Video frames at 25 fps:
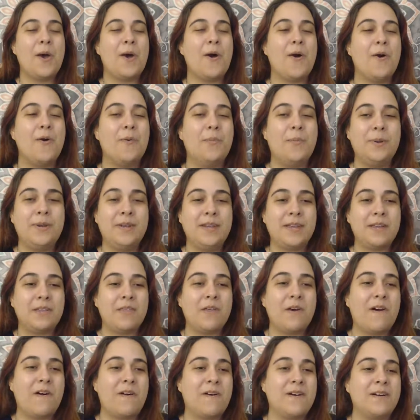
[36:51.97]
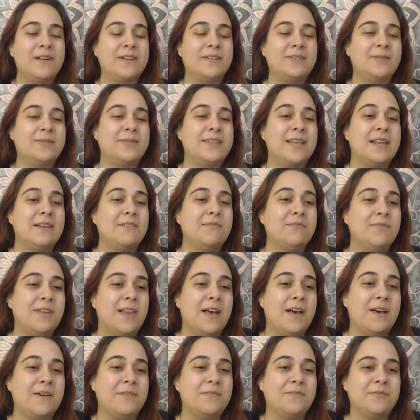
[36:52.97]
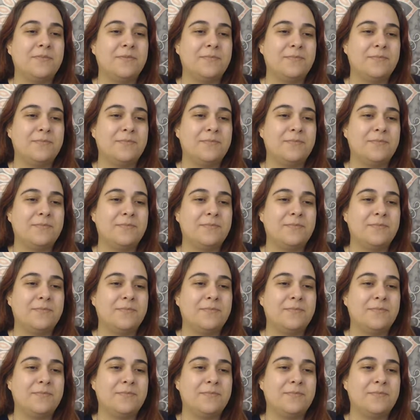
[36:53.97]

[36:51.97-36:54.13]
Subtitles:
opening the heart to self-love.